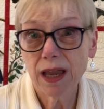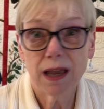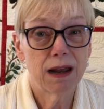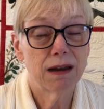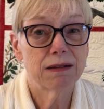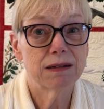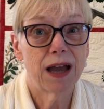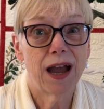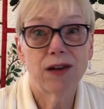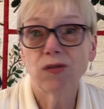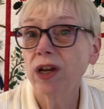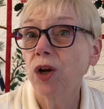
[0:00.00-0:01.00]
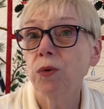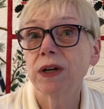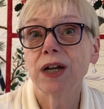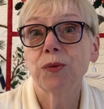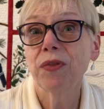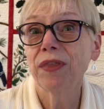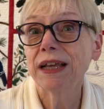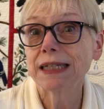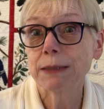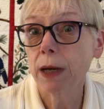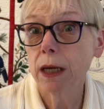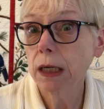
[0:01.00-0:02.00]
and I don't care what anyone thinks
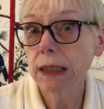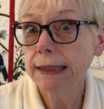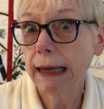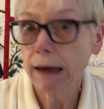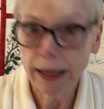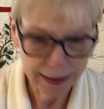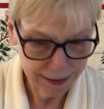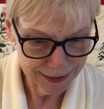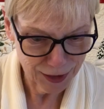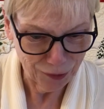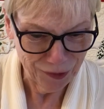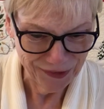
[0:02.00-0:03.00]
about it because I like it. So